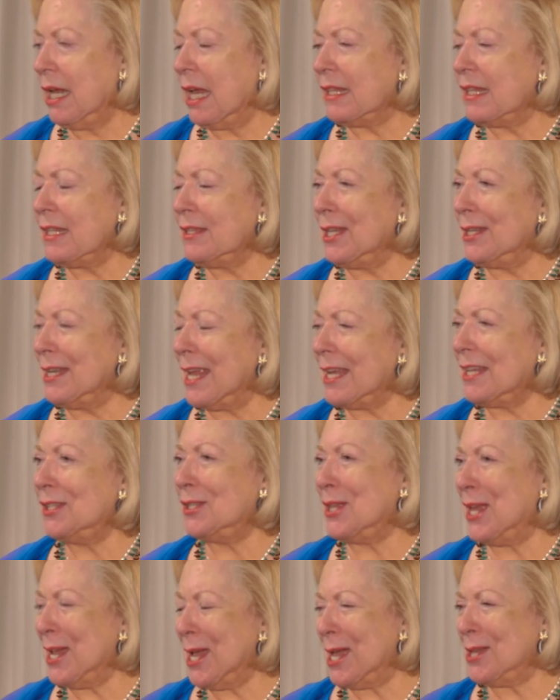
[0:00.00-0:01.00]
And then the
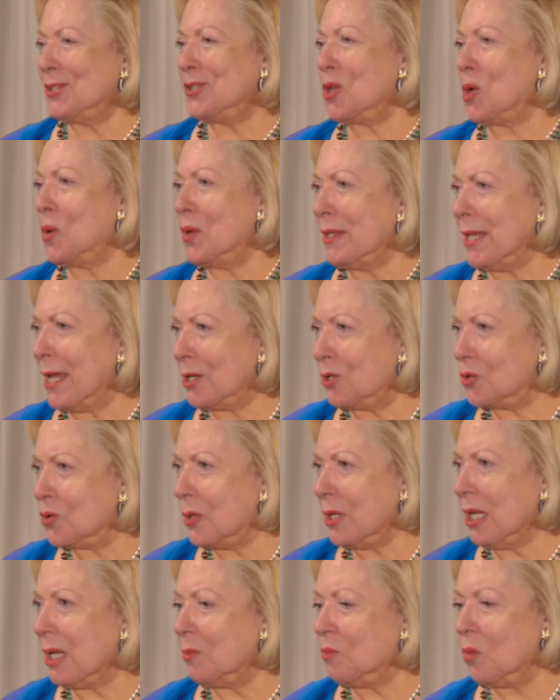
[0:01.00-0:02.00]
next thing I saw in that
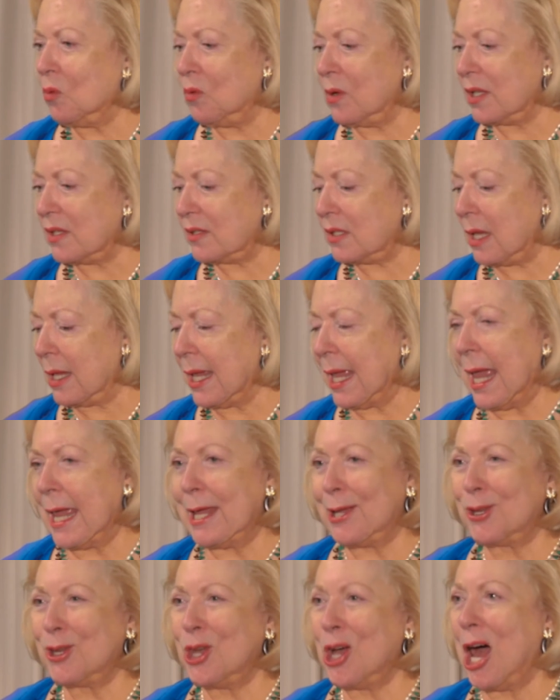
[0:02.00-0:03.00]
dream was
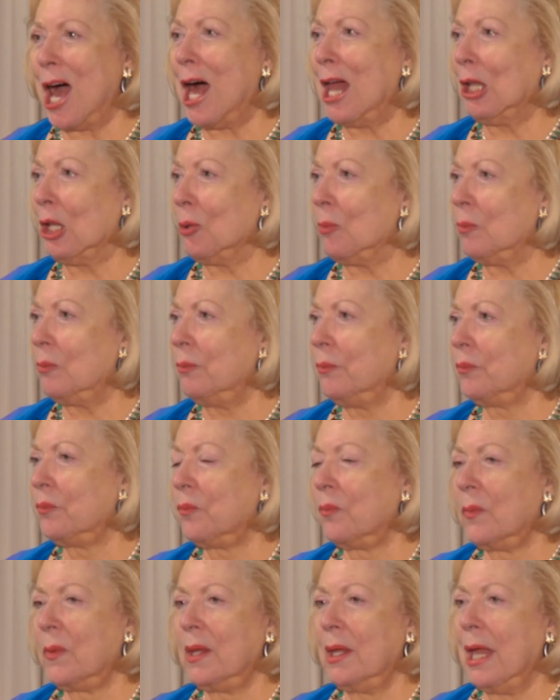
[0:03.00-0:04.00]
a column,
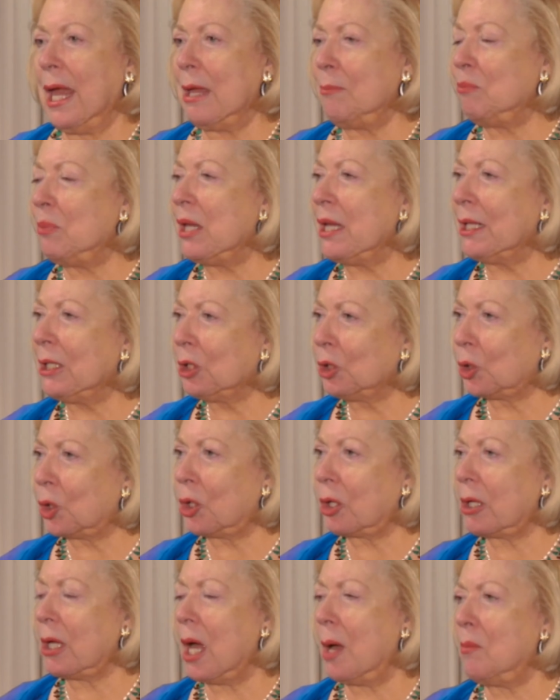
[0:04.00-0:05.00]
a
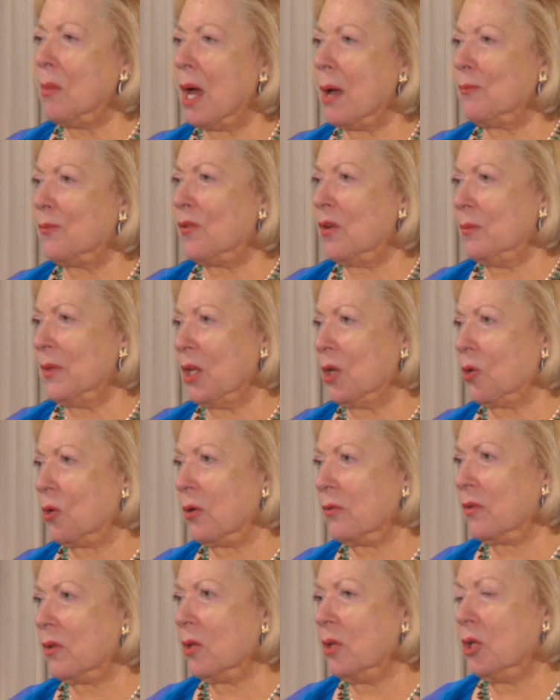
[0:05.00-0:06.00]
pillar come up from the
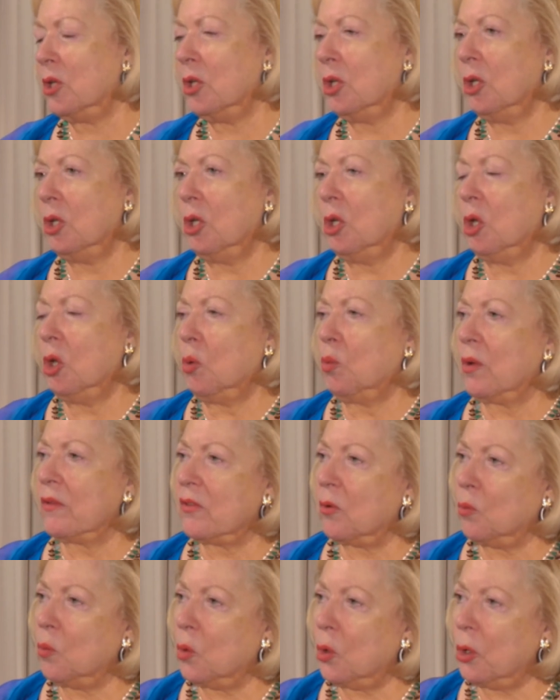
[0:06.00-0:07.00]
earth
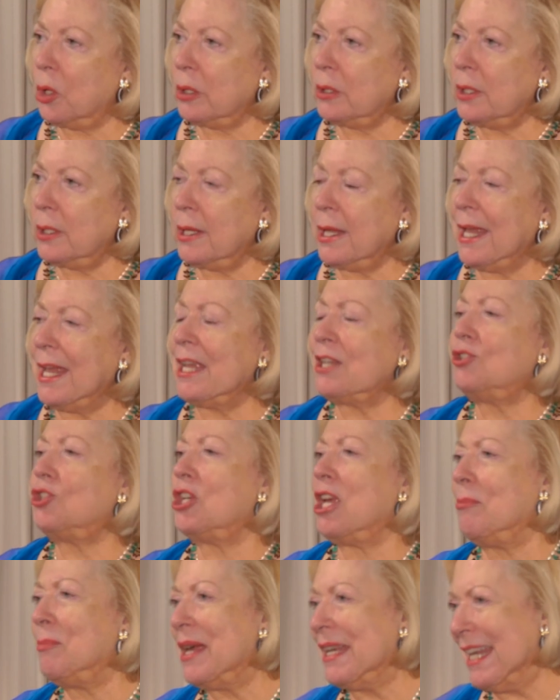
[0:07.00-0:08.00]
with the word
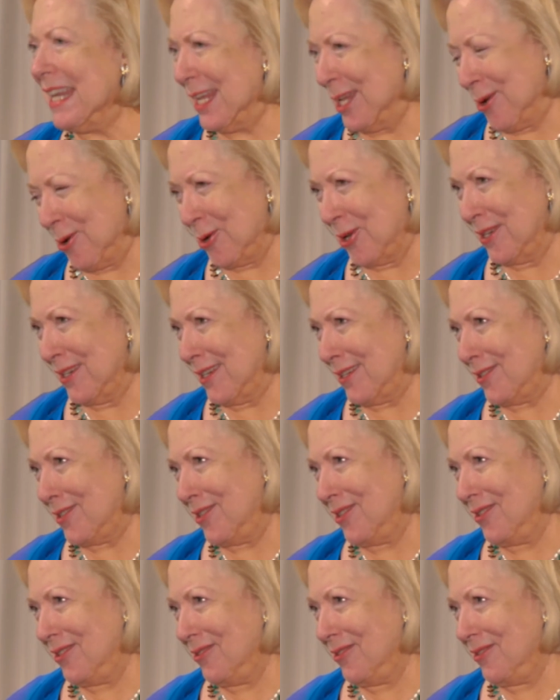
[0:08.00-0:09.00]
hegemony on
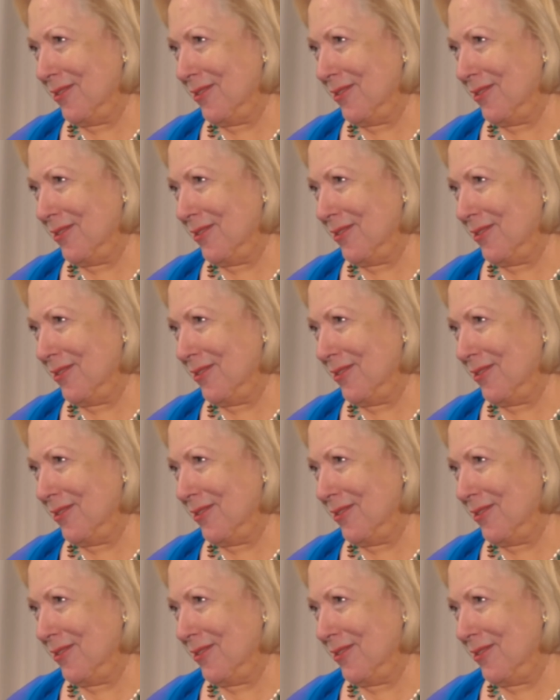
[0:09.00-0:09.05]
it.